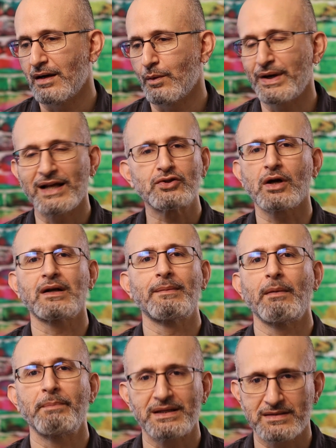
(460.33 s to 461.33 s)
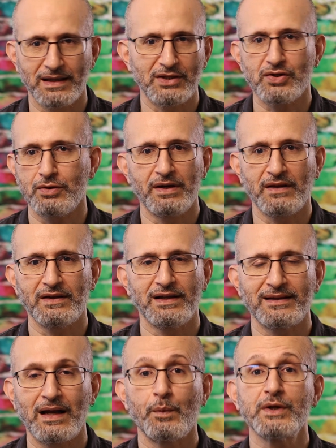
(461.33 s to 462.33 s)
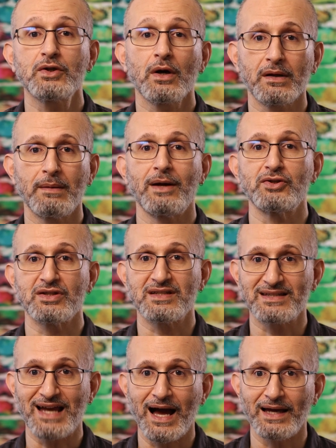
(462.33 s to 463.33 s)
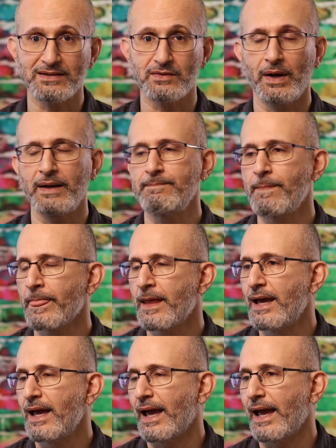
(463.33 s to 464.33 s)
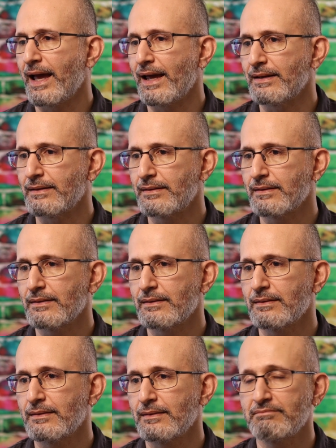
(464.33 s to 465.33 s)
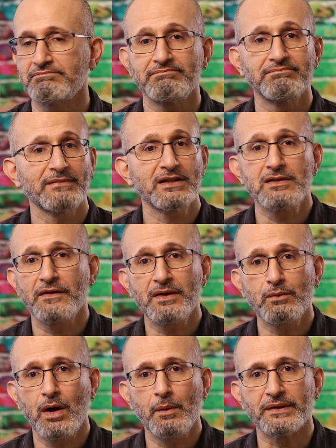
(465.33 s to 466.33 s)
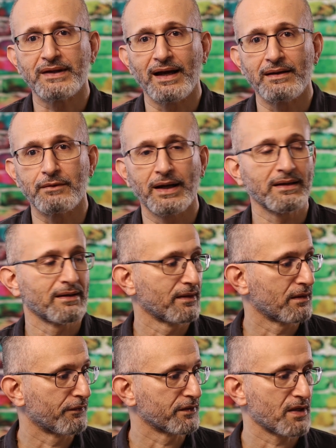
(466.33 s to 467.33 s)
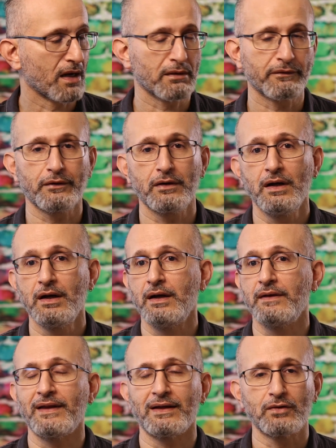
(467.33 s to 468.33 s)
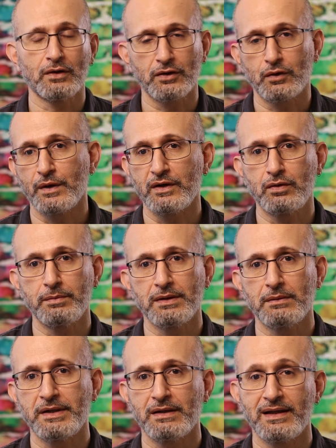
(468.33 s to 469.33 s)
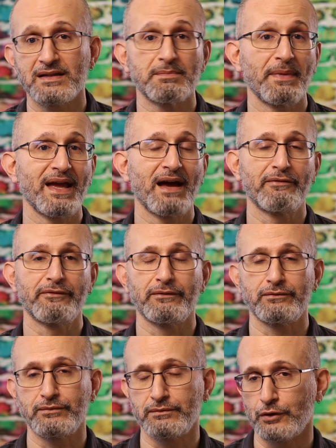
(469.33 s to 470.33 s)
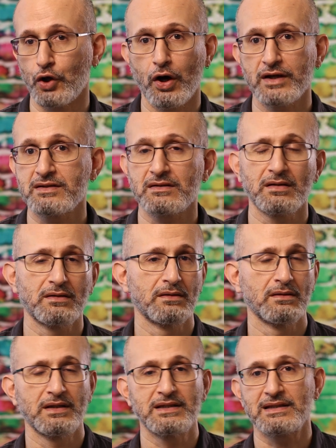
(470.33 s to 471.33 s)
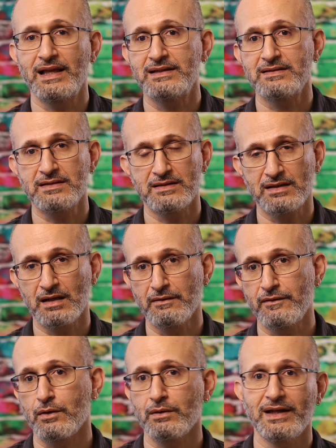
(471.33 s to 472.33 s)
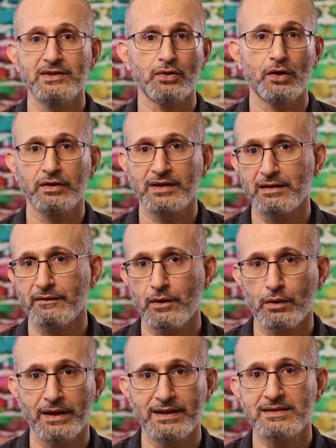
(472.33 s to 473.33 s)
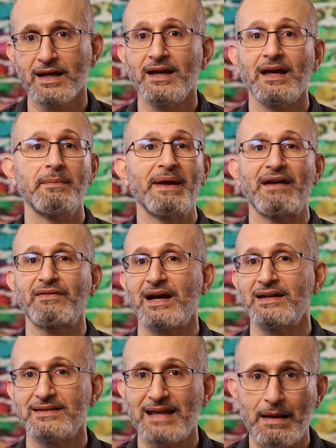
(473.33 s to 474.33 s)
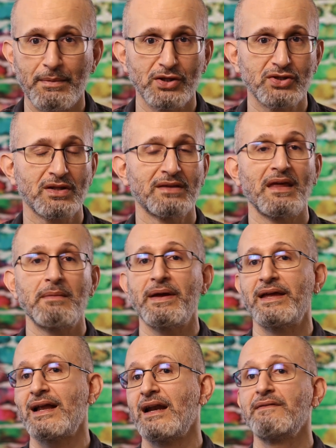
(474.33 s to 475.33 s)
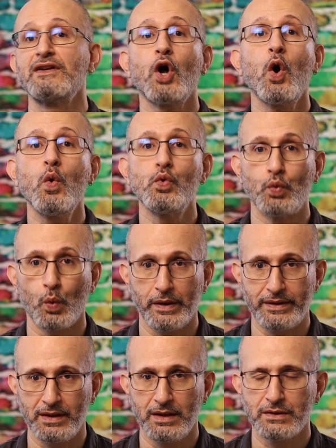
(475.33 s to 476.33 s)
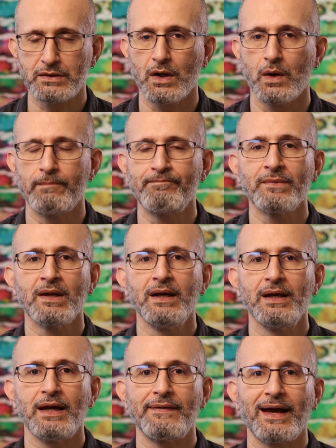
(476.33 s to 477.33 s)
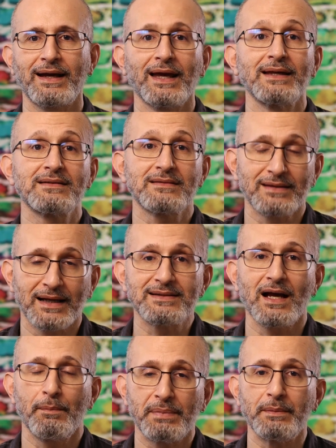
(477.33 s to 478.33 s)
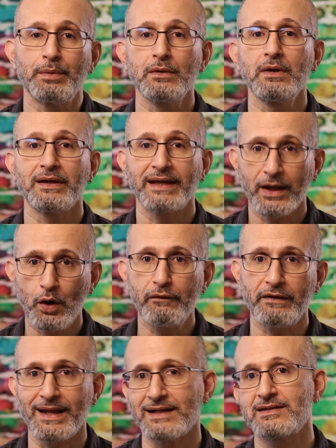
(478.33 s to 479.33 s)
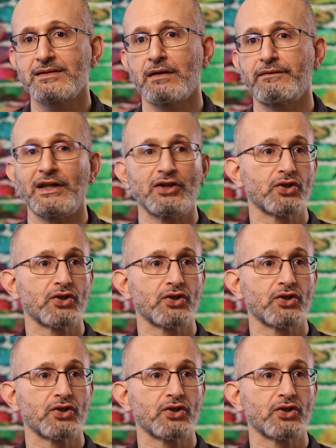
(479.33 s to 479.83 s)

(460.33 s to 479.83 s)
we're not talking about pixelation or anything like that. We're talking about just size, right? And there's nothing wrong with that, right? The photographer that took the 22 millimeter lens may have lost his lens, his telephoto lens, or her telephoto lens. It may have gotten damaged. They may not even own one. So in that case, that's how people get over that stuff. They